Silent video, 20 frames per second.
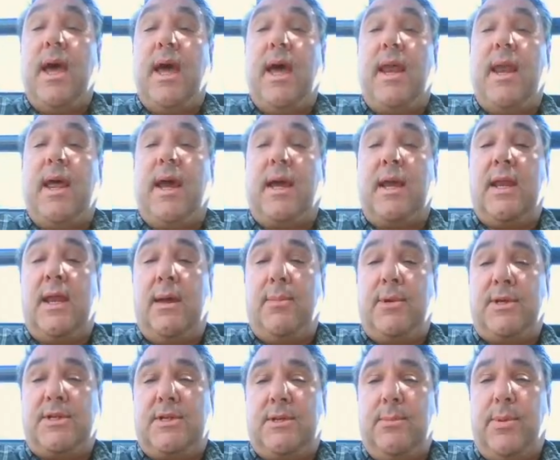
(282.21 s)
and
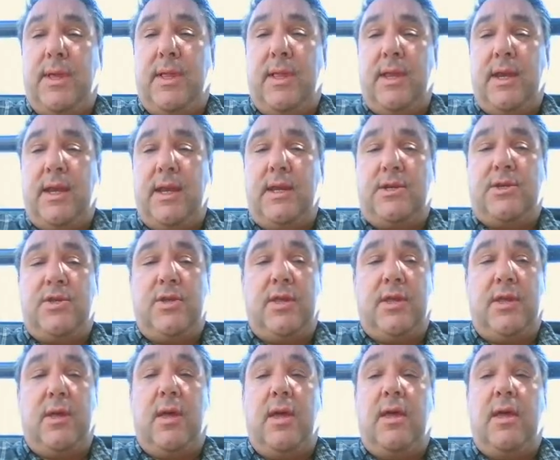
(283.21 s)
economic stability to